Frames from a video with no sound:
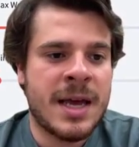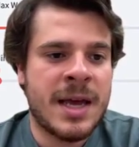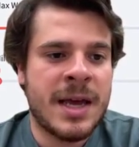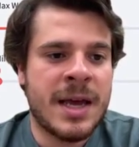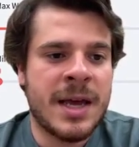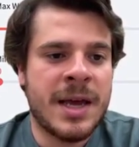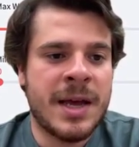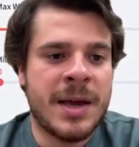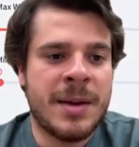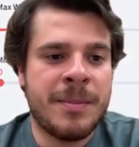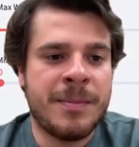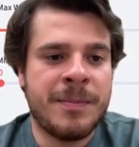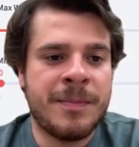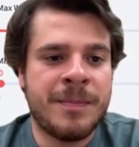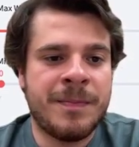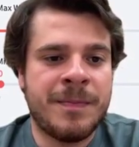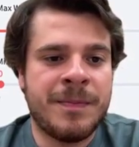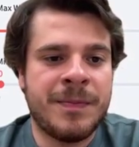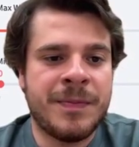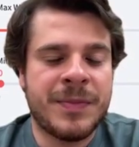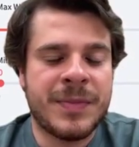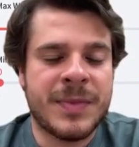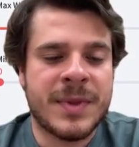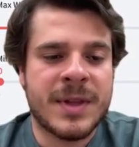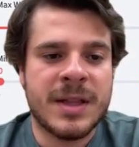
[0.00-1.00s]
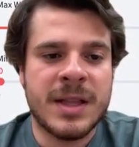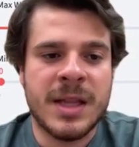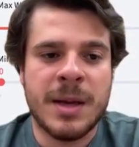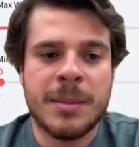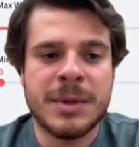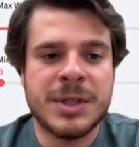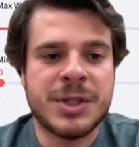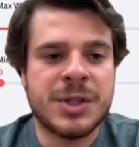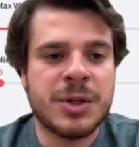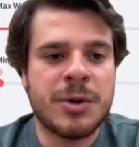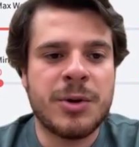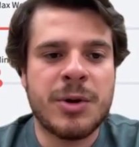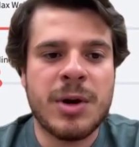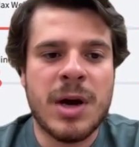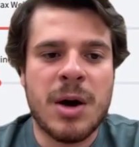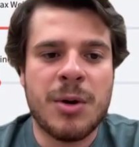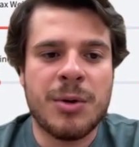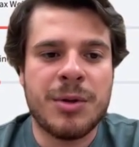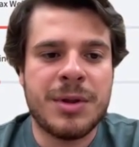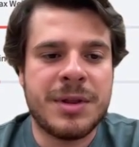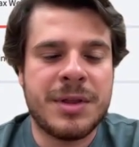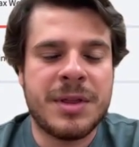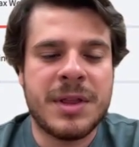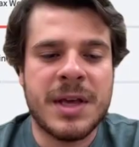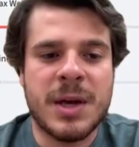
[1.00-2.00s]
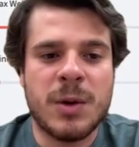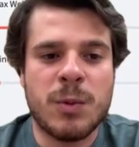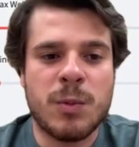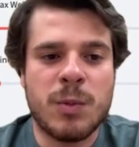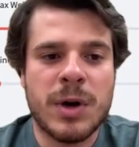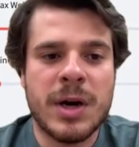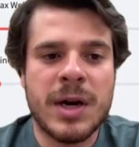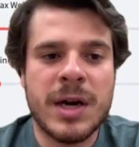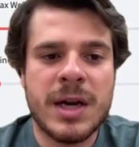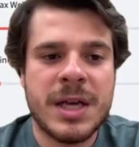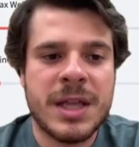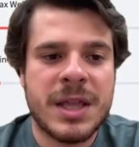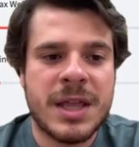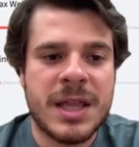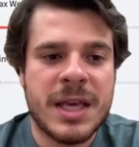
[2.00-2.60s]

Let me show you how they work.